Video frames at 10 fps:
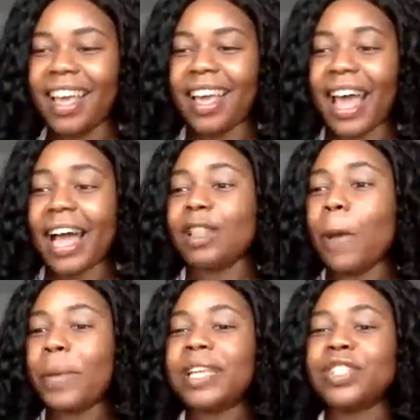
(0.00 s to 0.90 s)

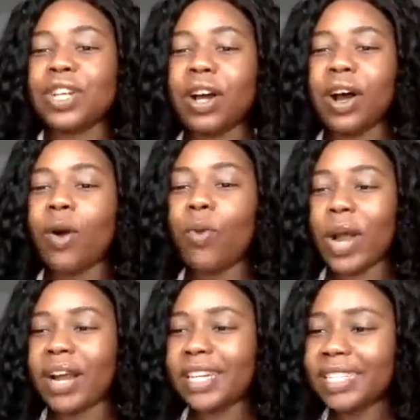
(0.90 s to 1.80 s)
Alopecia
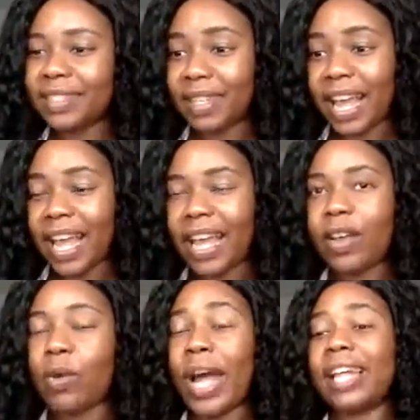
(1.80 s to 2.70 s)
Awareness Day.
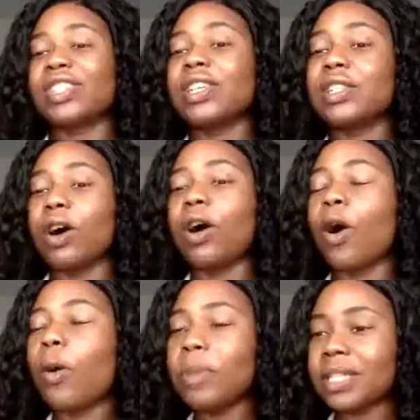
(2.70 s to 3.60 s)
Well, actually, the
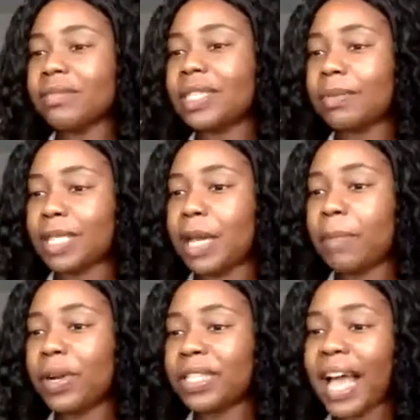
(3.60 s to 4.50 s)
whole month of
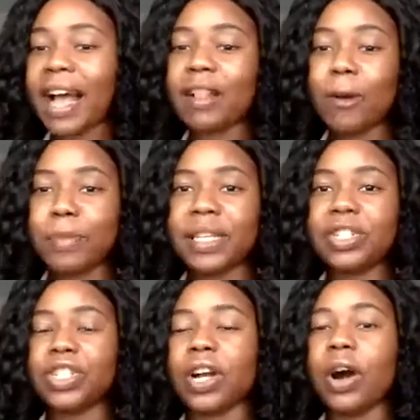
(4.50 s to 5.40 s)
September is
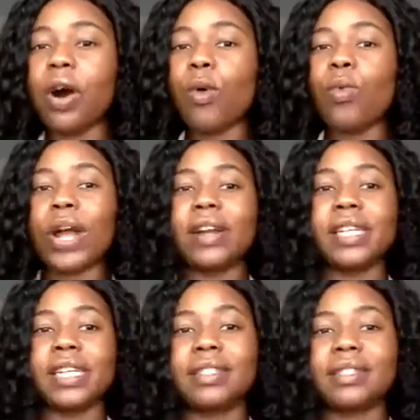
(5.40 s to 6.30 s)
Alopecia
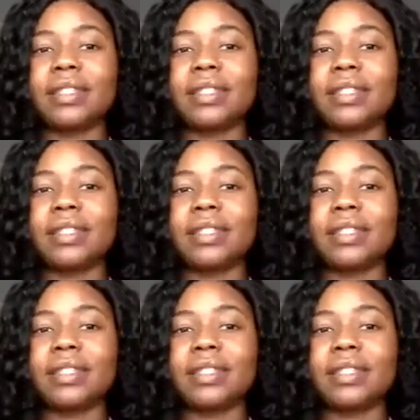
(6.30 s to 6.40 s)
Awareness.